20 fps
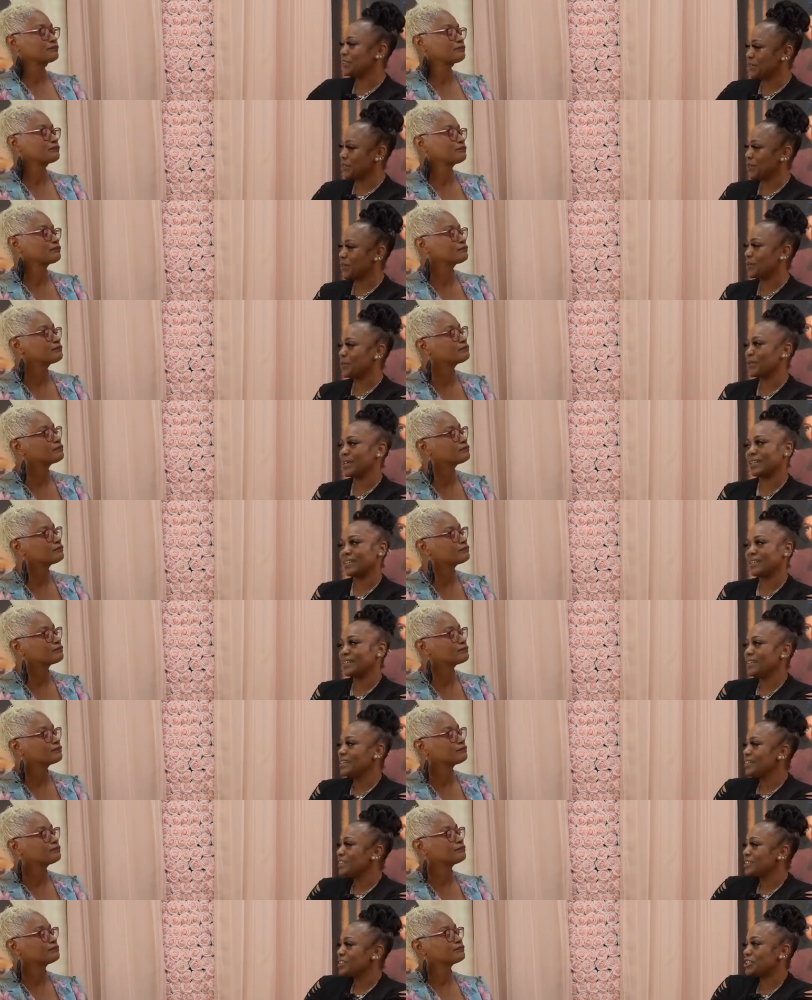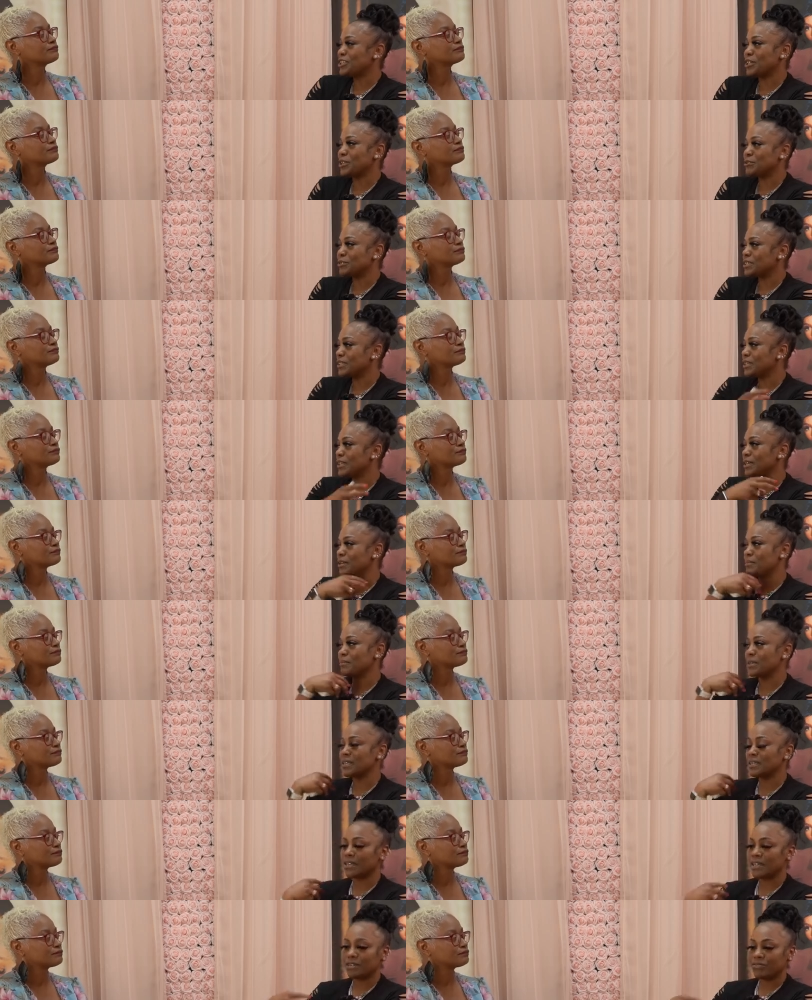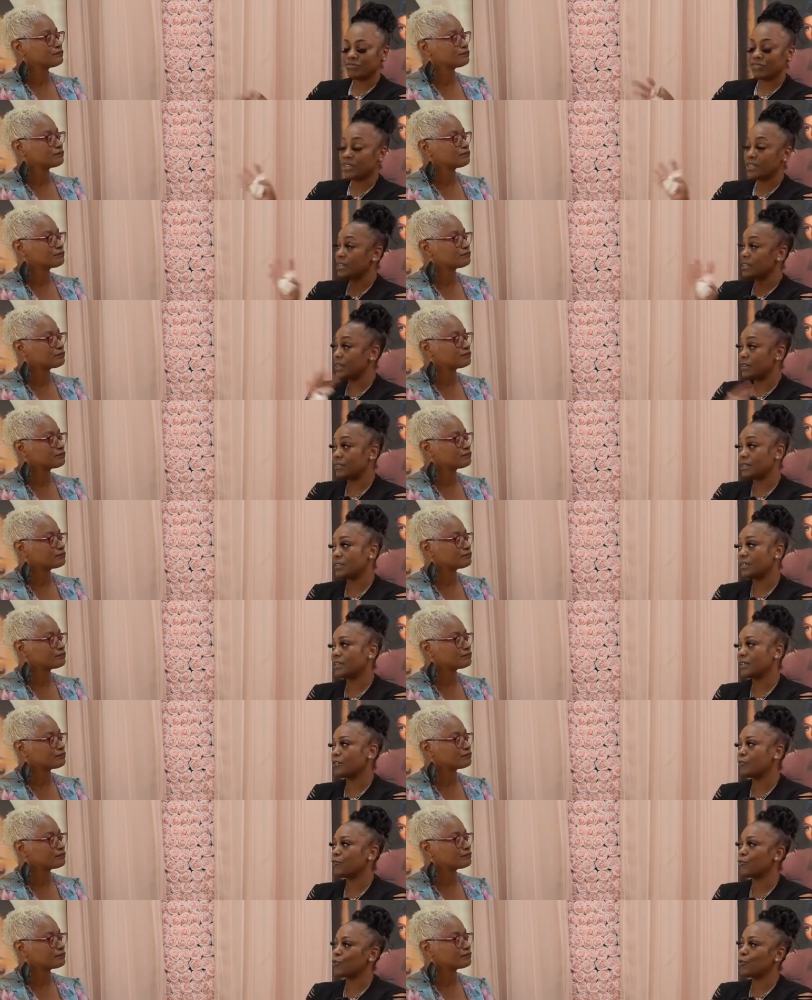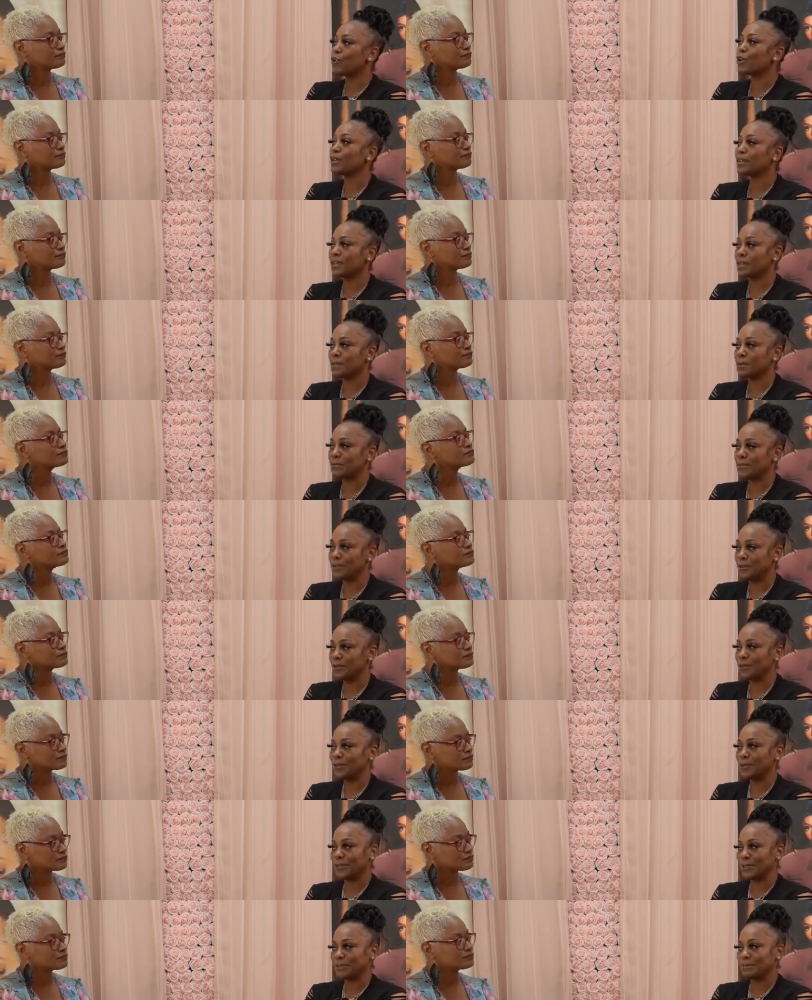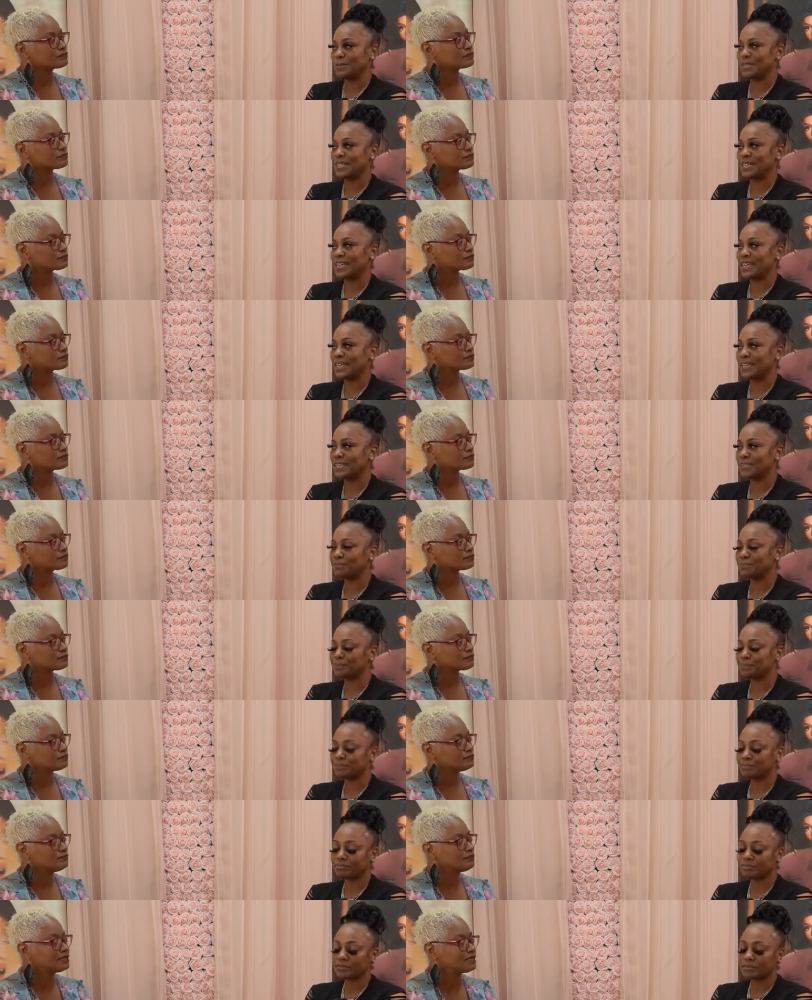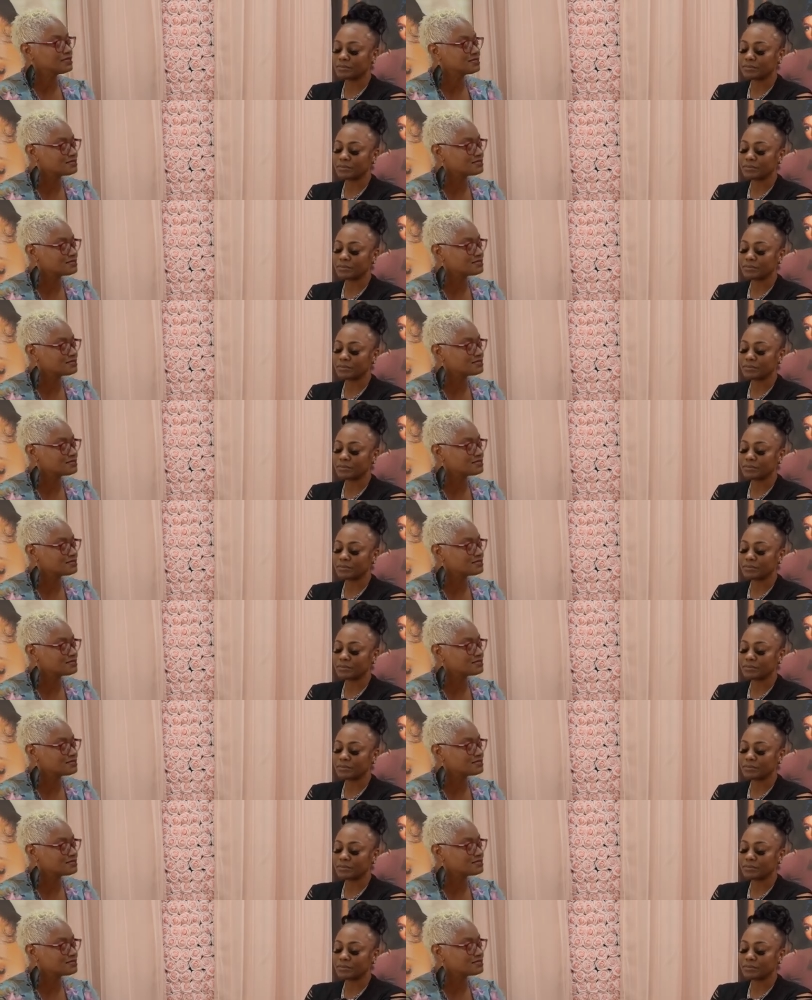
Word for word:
Speaker 1: know, and sheltered them and, and did everything for them. You know what I'm saying? But it's